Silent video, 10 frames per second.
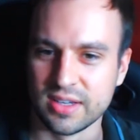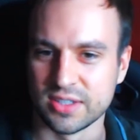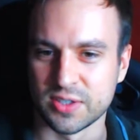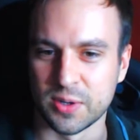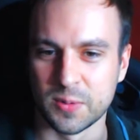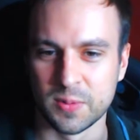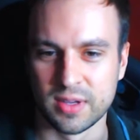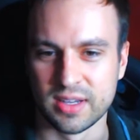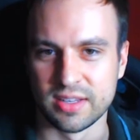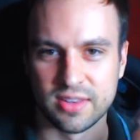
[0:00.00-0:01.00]
So
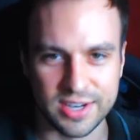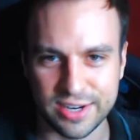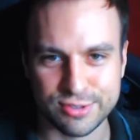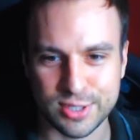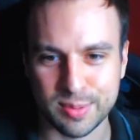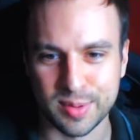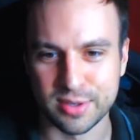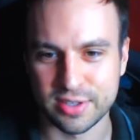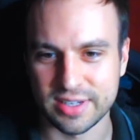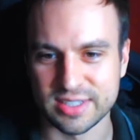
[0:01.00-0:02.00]
the NativeScript
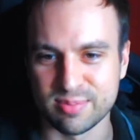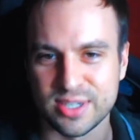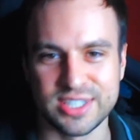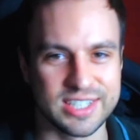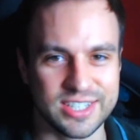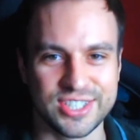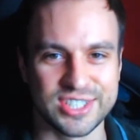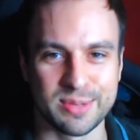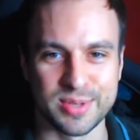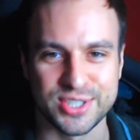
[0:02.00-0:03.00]
community is basically
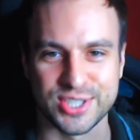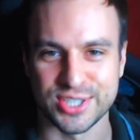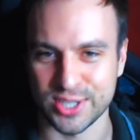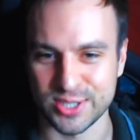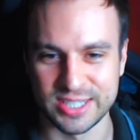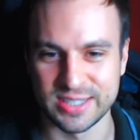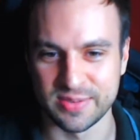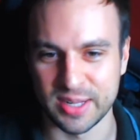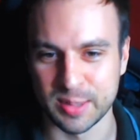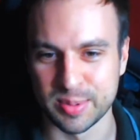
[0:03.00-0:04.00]
just a bunch of salty
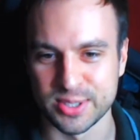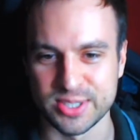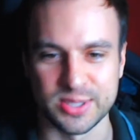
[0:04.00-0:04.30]
developers who